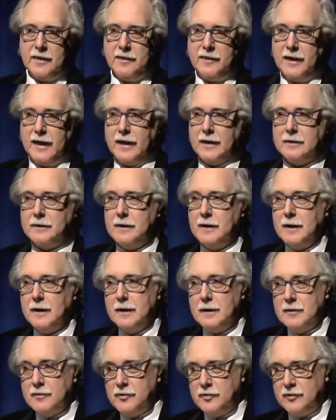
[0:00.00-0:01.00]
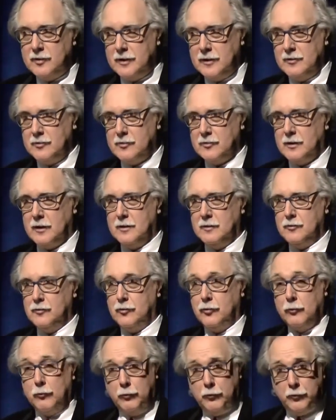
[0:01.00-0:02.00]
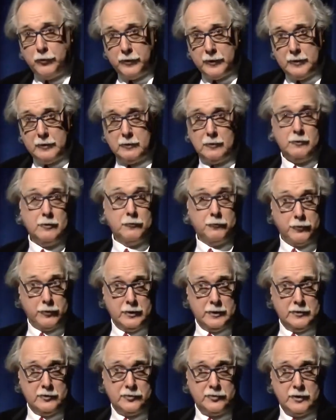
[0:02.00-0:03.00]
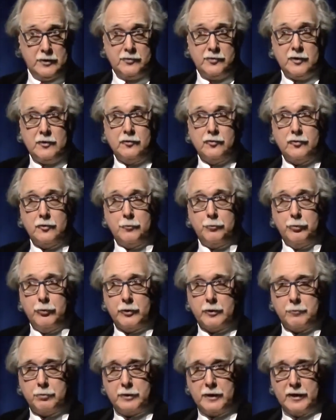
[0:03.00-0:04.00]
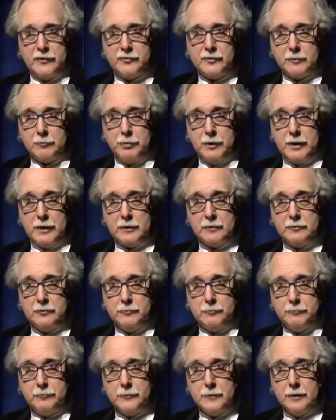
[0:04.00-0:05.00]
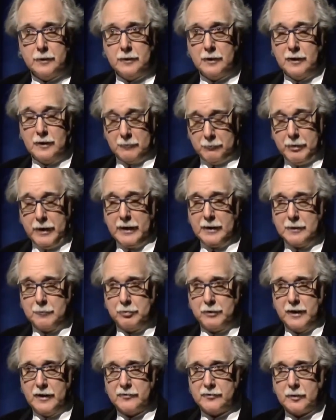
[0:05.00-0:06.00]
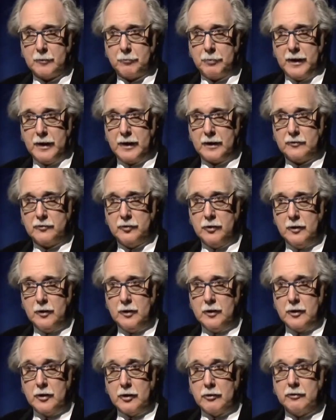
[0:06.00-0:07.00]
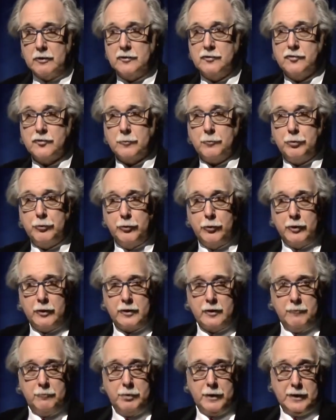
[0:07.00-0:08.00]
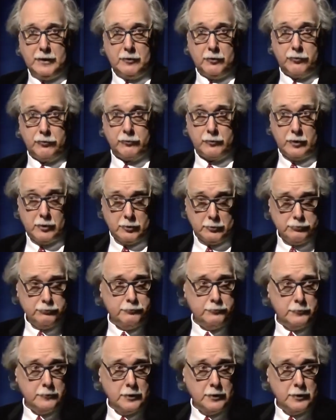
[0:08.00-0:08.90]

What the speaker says: that citizens who feel, for instance, in support of plastic bags, banning plastic bags, or in support of pay-to-throw,